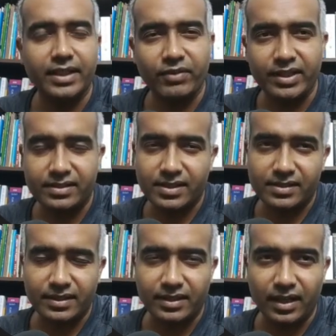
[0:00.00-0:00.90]
that we
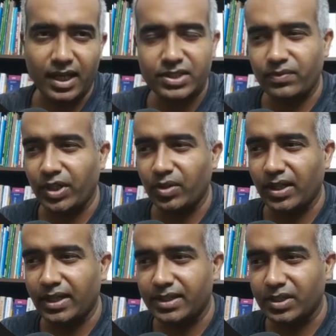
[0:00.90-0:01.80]
discussed in the last
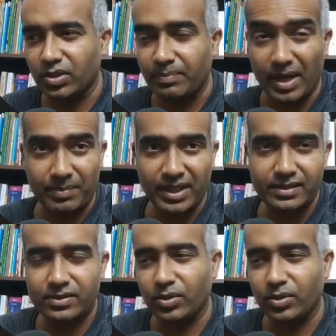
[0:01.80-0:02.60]
video related to the pipeline.